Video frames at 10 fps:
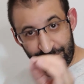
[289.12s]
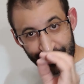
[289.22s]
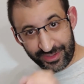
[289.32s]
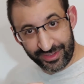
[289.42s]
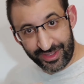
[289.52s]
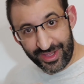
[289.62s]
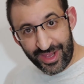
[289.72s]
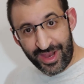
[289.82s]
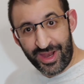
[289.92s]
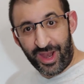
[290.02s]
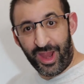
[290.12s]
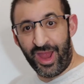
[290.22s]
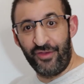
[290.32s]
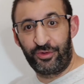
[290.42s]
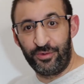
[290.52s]
I repeat,
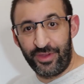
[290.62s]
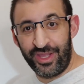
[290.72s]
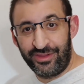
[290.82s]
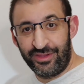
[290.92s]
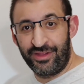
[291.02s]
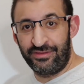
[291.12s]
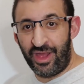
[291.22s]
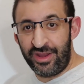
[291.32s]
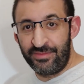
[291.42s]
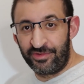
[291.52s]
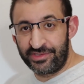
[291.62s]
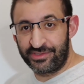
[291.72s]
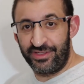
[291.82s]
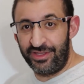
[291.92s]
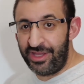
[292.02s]
I have created an
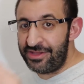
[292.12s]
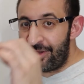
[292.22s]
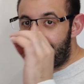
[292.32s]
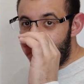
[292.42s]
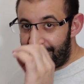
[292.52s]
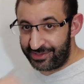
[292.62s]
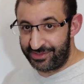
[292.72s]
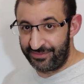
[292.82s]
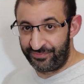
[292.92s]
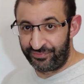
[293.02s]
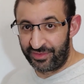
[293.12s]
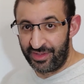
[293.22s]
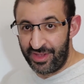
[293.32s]
anonymous inner class